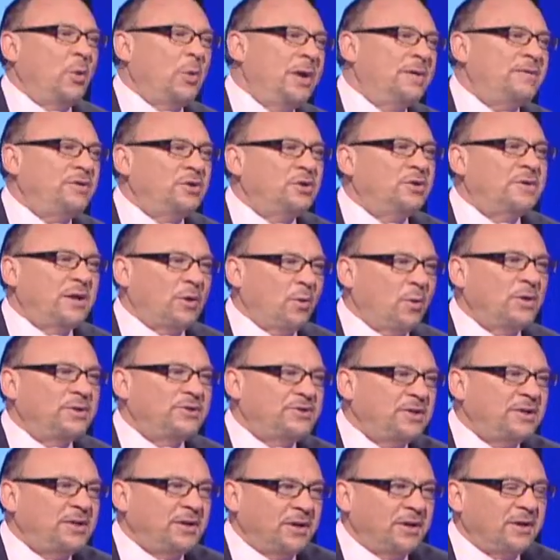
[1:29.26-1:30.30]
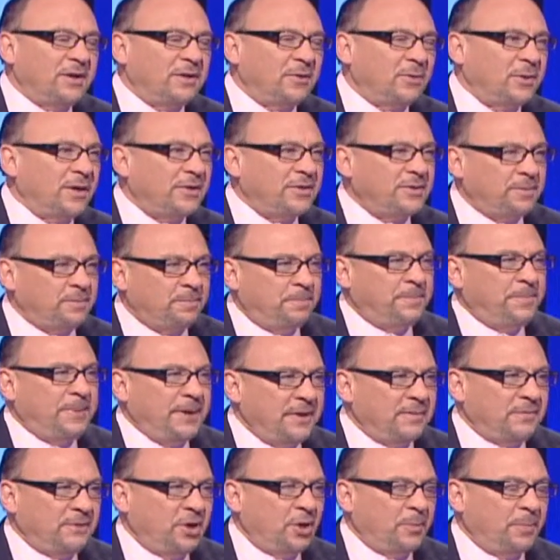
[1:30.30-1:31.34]
have to do that once a year. We have to
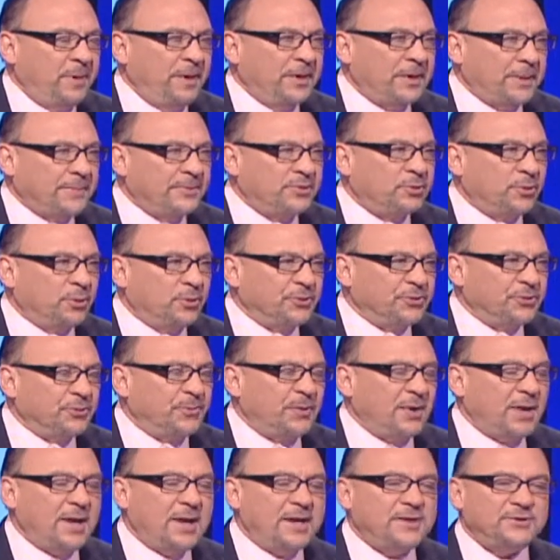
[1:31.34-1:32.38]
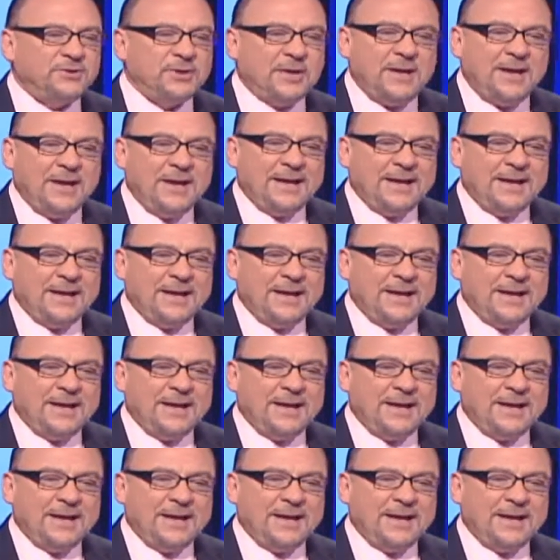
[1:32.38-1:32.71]
pick up school supplies.